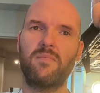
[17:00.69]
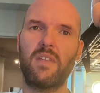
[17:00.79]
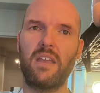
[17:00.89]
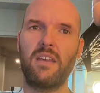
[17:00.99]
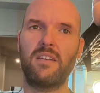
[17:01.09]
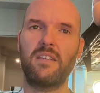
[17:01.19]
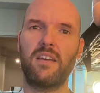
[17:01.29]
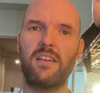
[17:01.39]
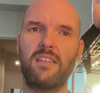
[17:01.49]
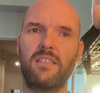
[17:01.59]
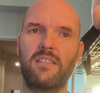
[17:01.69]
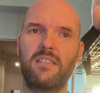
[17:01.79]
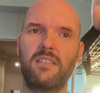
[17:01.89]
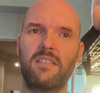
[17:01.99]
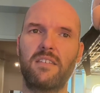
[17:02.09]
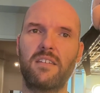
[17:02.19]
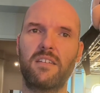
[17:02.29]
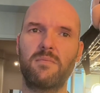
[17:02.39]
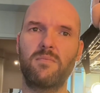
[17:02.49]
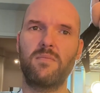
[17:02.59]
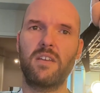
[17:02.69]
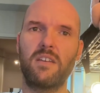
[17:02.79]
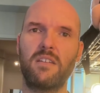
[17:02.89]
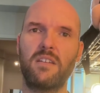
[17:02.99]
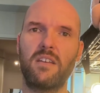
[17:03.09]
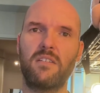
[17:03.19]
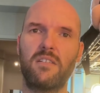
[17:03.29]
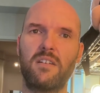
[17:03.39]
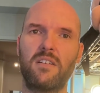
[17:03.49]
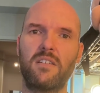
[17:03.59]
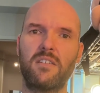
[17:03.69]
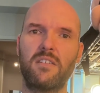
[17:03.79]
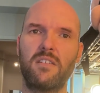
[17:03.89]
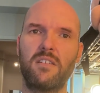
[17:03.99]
And I think I may take on